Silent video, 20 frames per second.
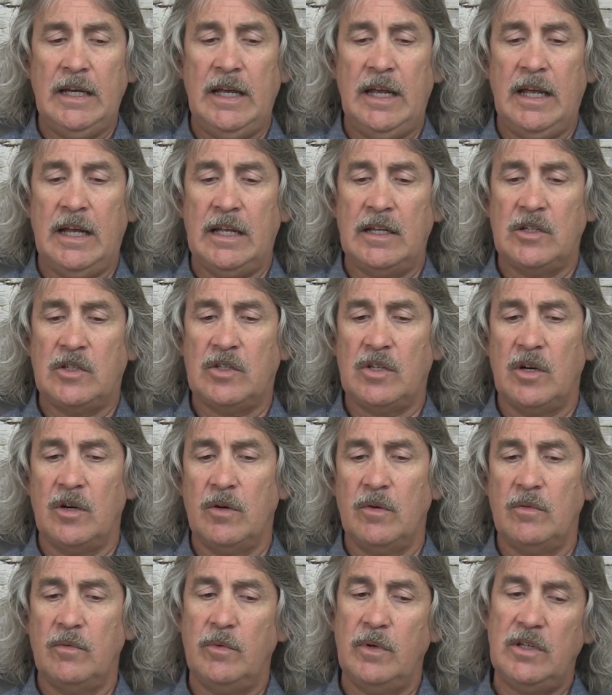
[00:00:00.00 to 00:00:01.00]
And so
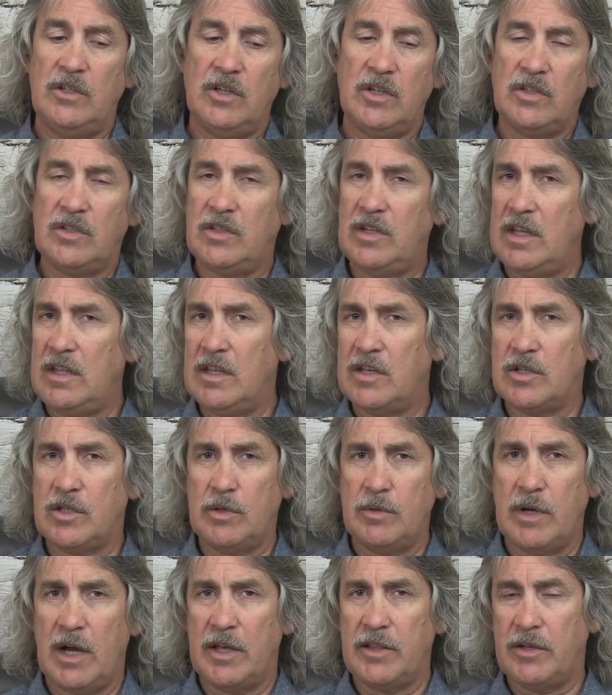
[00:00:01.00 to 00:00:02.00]
we just see this
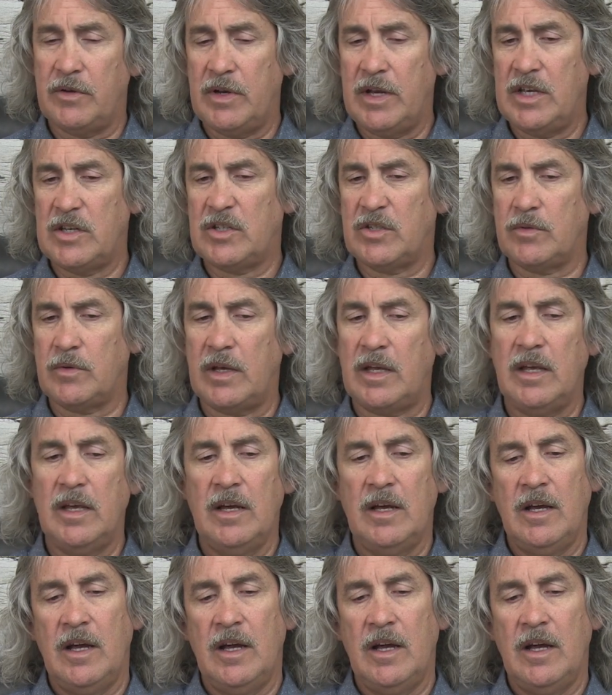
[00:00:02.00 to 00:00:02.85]
throughout their history.